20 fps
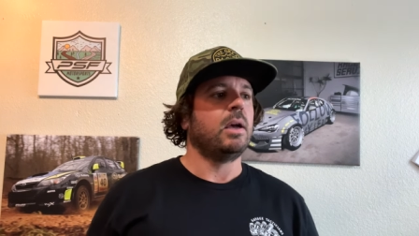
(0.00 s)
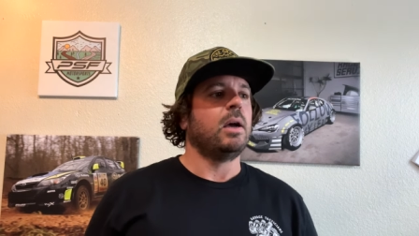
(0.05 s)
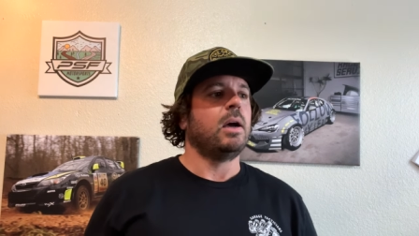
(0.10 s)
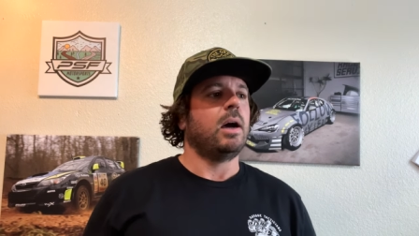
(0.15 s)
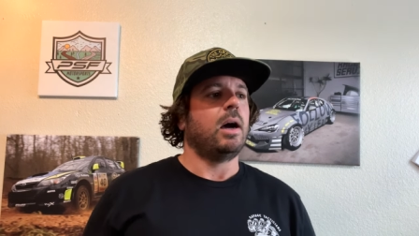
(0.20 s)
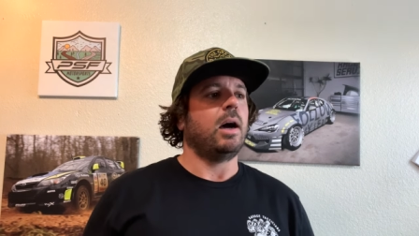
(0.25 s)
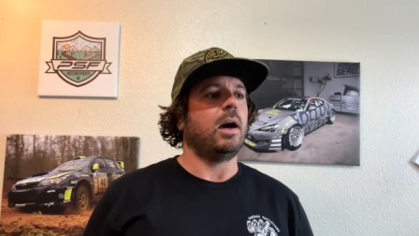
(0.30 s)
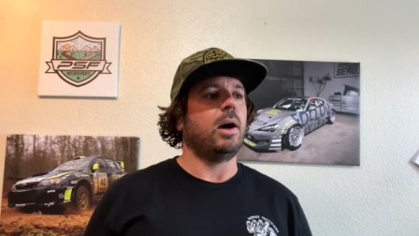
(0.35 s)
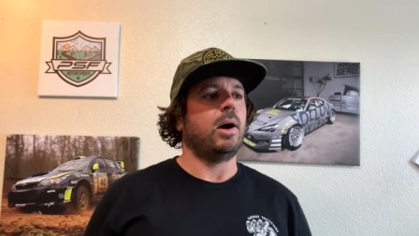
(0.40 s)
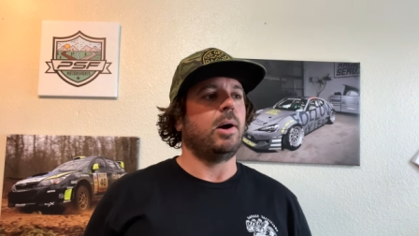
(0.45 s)

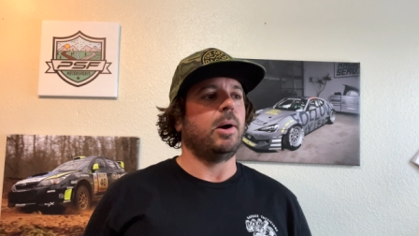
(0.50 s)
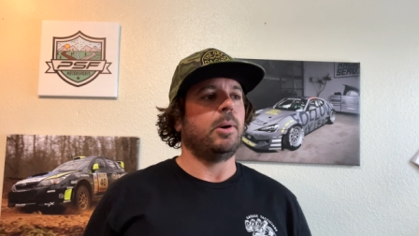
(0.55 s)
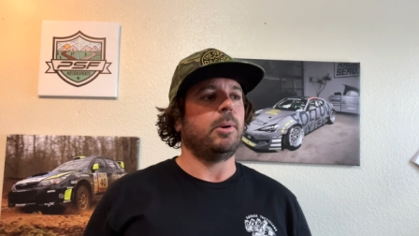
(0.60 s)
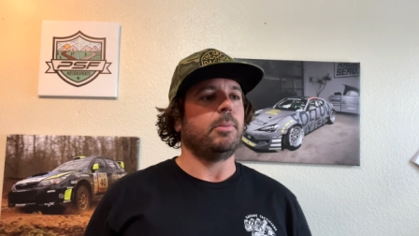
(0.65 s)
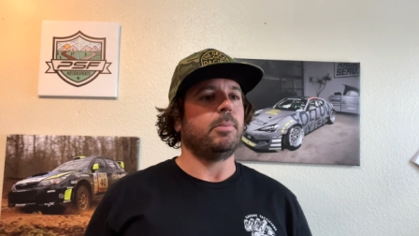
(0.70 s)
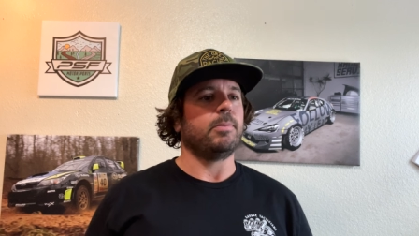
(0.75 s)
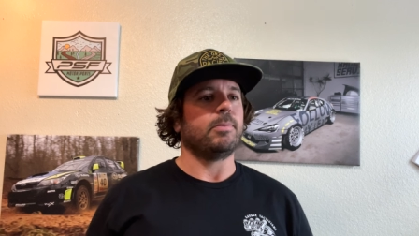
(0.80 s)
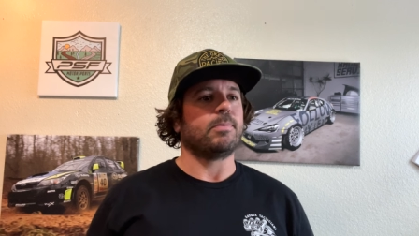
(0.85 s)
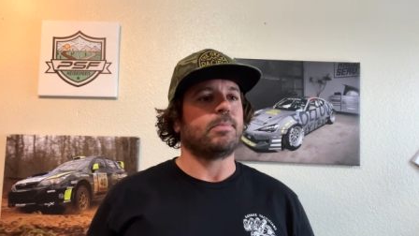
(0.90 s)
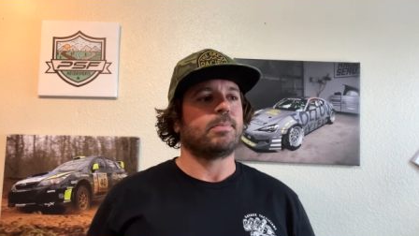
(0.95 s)

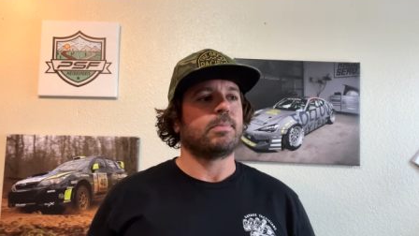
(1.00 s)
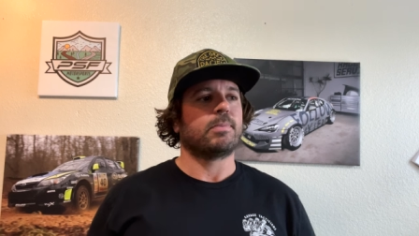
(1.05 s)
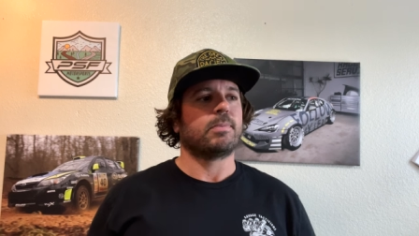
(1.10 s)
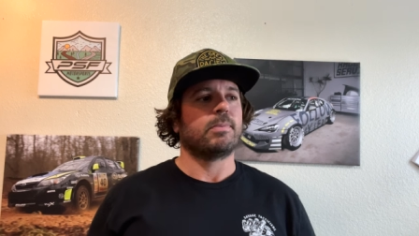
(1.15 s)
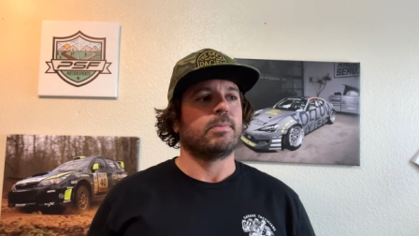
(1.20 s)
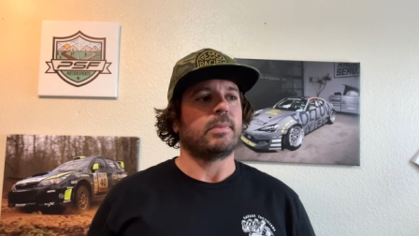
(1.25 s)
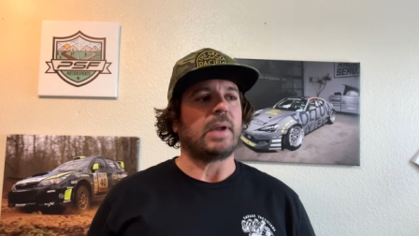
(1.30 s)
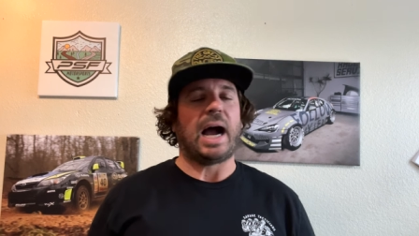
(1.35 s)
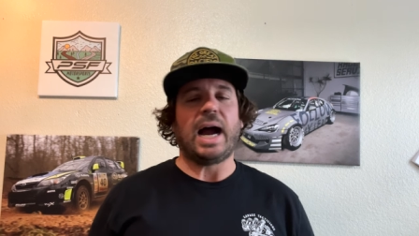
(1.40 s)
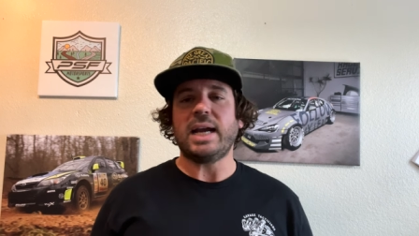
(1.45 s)
Um,
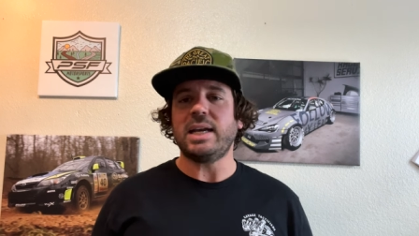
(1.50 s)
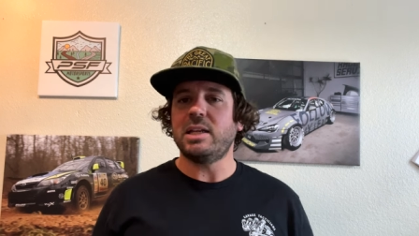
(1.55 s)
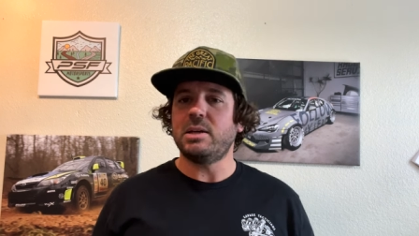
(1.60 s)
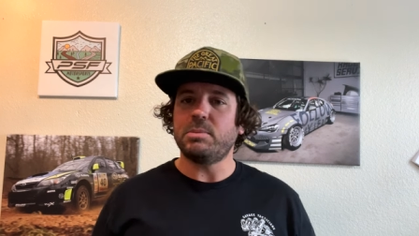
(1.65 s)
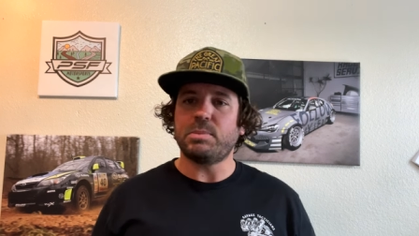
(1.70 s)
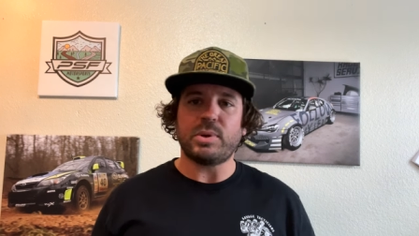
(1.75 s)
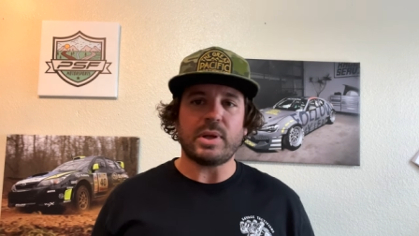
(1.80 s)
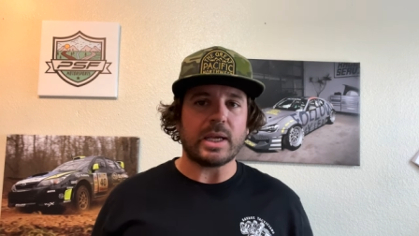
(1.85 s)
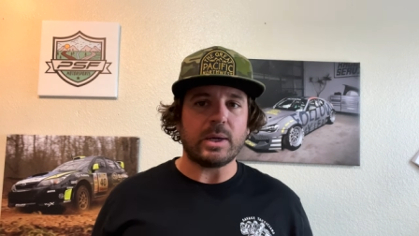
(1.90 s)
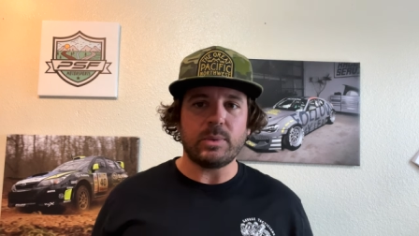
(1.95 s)
I didn't
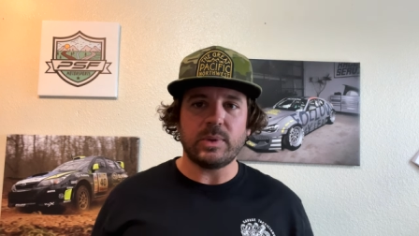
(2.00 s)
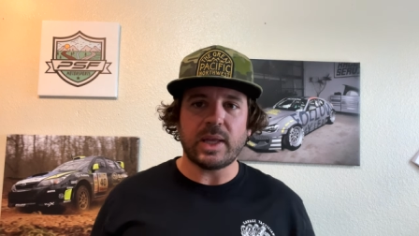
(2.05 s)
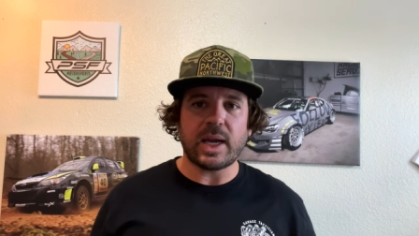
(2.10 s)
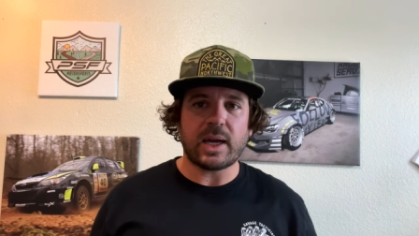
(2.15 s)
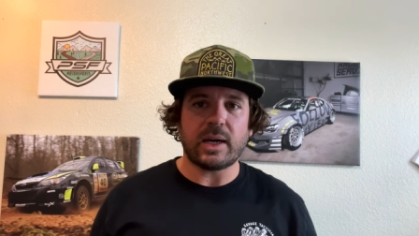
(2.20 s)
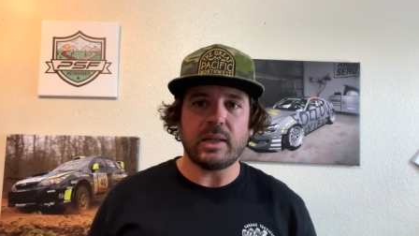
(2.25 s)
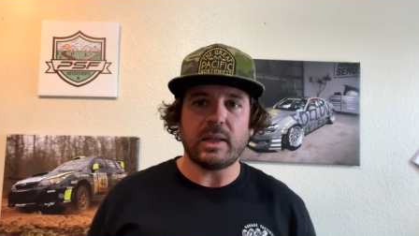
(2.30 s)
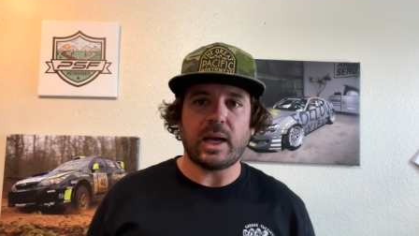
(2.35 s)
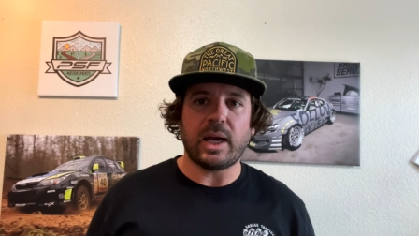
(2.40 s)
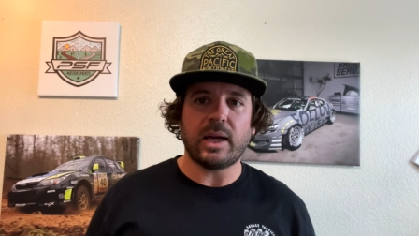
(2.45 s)
play with that
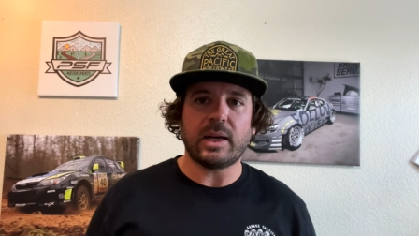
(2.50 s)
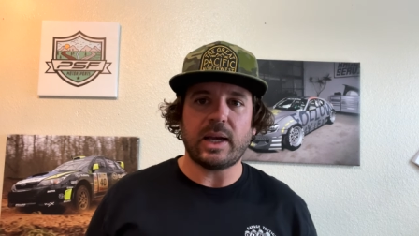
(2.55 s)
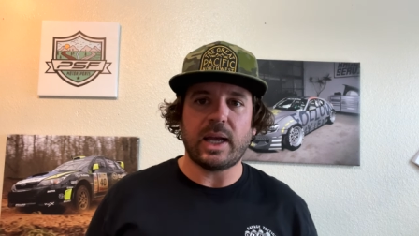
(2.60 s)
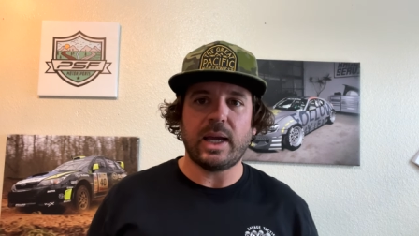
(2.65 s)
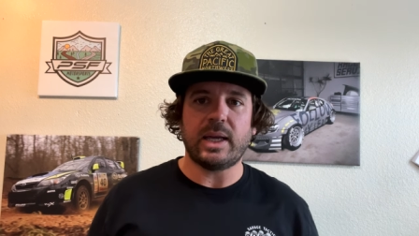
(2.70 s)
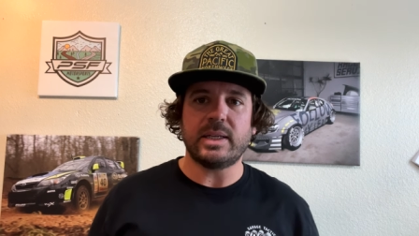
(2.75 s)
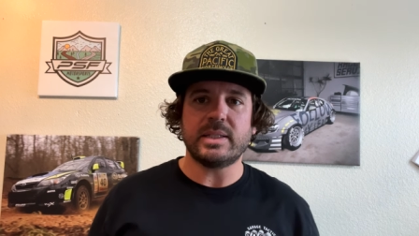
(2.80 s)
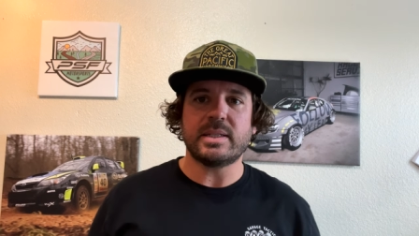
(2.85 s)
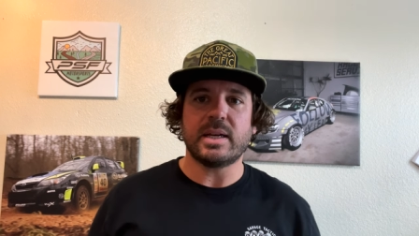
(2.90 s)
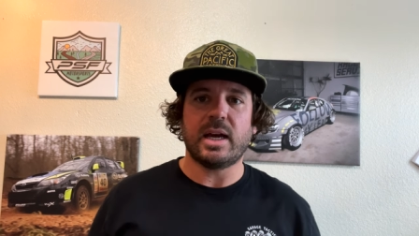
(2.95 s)
a lot
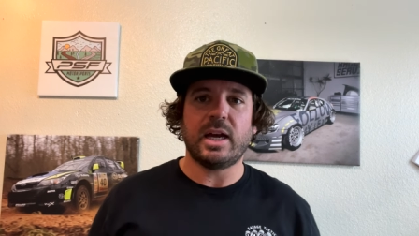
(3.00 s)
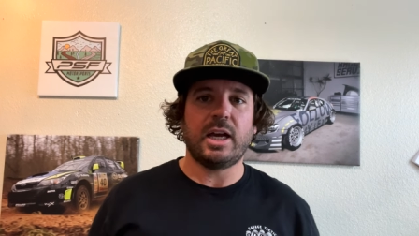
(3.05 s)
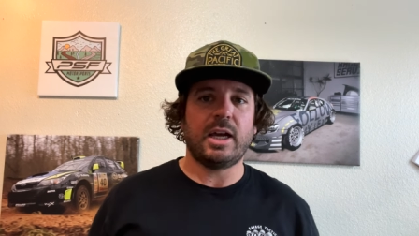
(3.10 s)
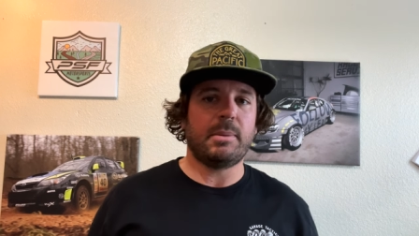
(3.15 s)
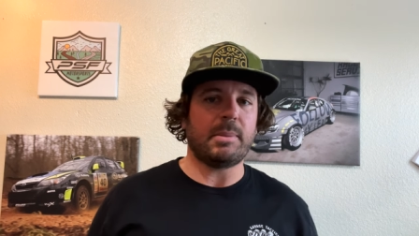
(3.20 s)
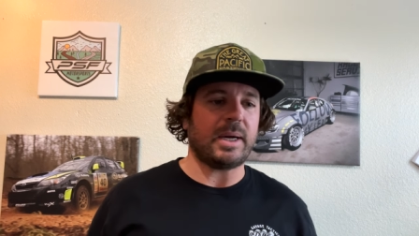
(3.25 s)
ahead of time.